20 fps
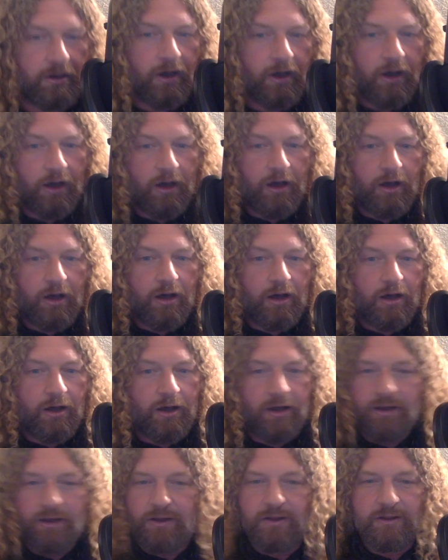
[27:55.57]
How
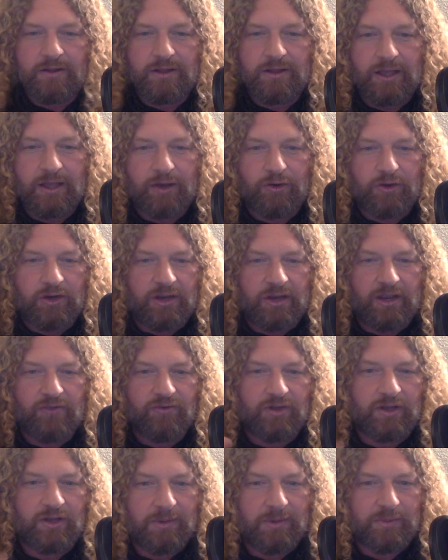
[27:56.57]
could I
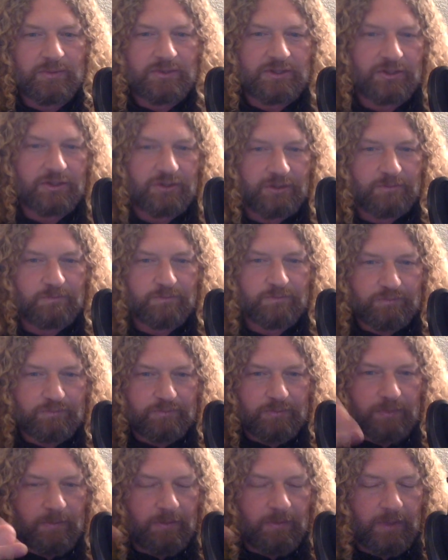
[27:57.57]
ever come up with such a.
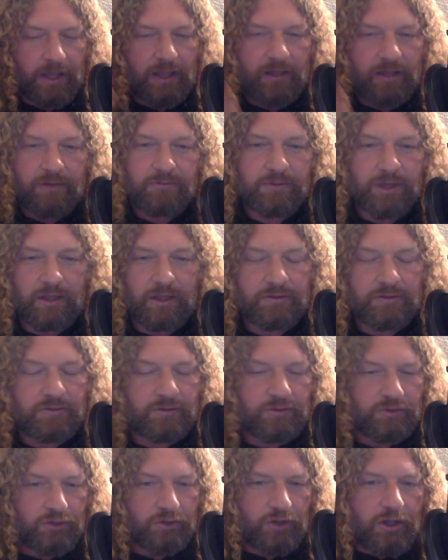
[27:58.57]
It, it,
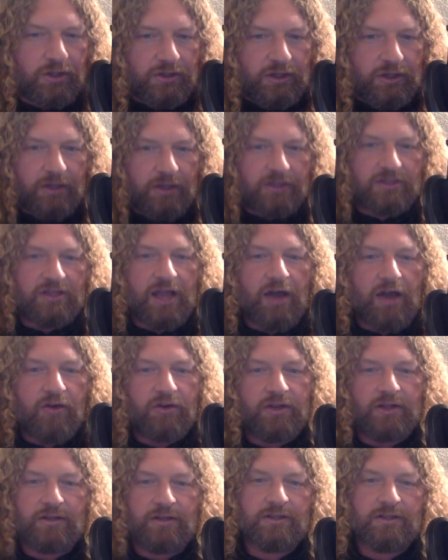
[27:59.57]
it's
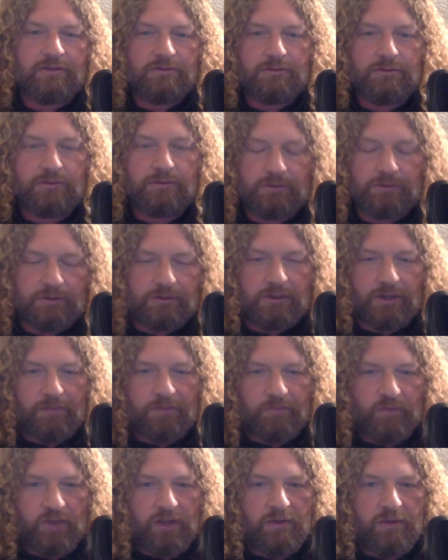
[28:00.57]
astounding uh, the,
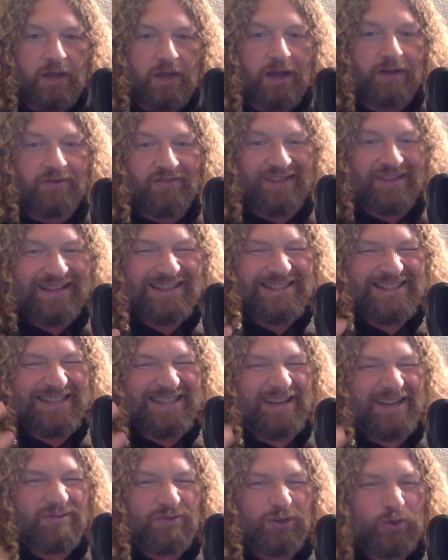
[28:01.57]
the amount of
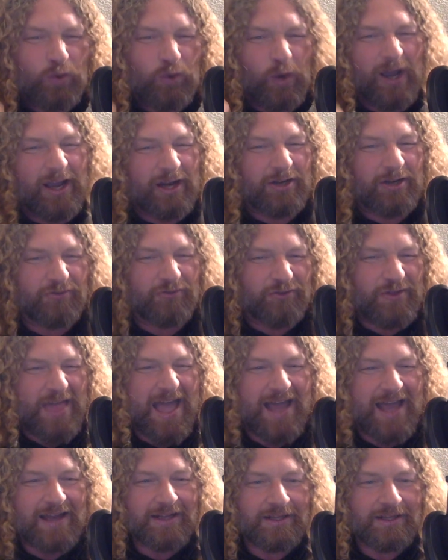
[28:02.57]
insight required for that